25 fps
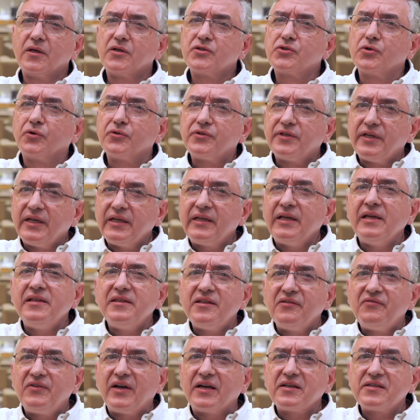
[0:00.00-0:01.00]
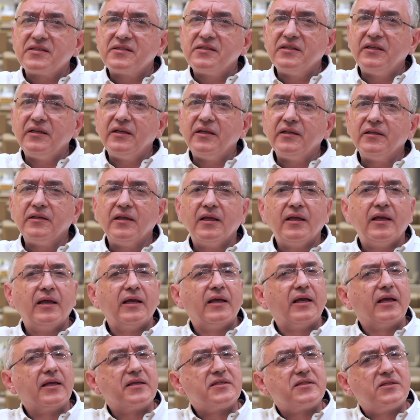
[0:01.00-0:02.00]
So taking the vaccine
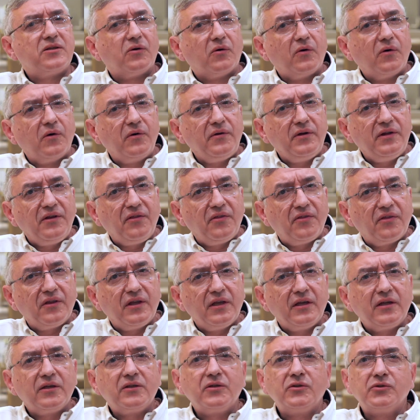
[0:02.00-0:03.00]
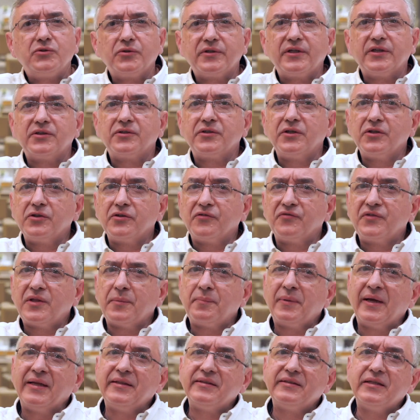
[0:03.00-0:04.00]
is the only thing to get rid of the
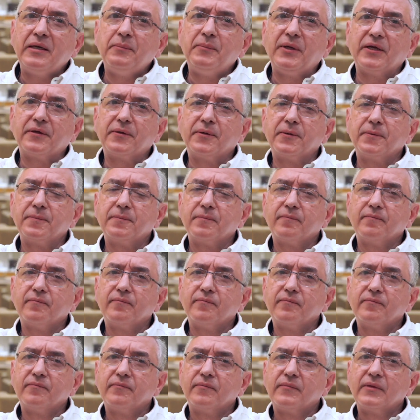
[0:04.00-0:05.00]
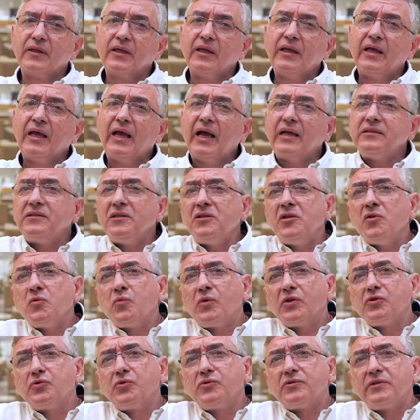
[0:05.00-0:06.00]
pandemic. I didn't
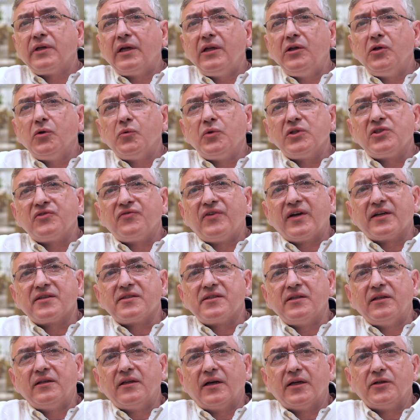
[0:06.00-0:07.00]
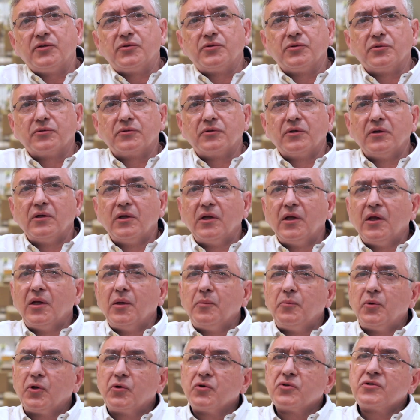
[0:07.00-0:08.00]
want to tell you which vaccine I took
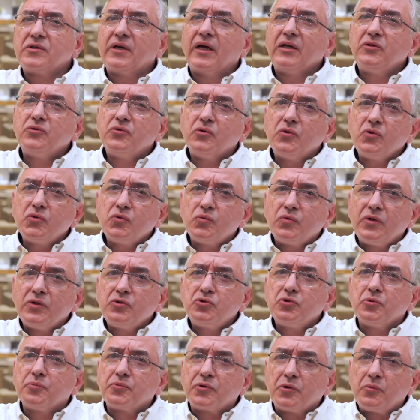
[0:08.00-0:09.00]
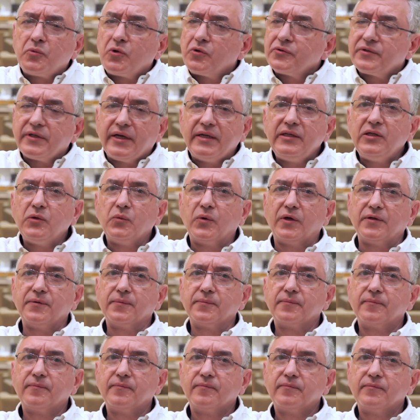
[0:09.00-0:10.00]
because I don't want to promote anyone.
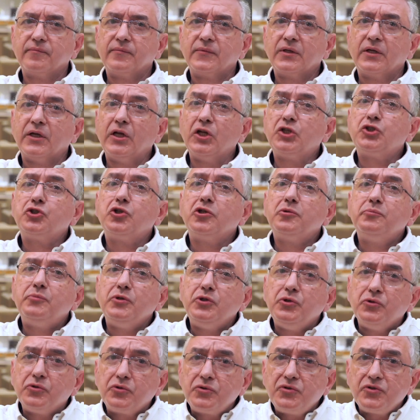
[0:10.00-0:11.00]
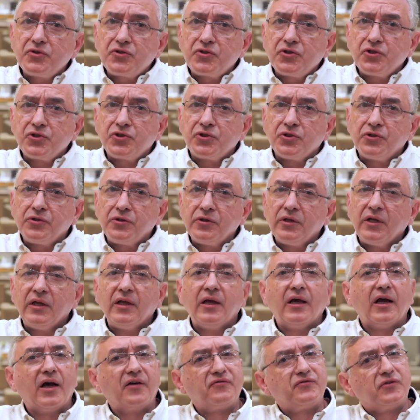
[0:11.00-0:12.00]
It should be your decision
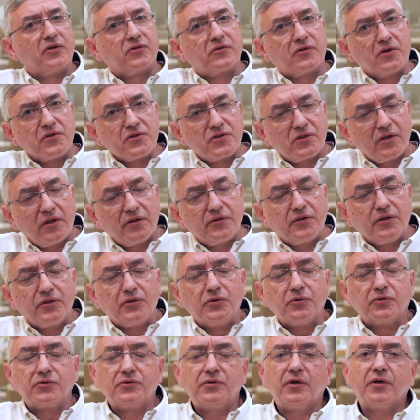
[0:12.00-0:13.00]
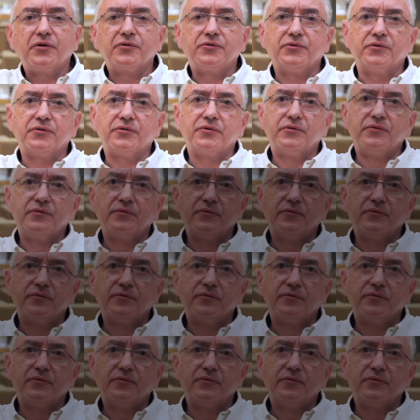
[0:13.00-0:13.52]
after consulting your doctor.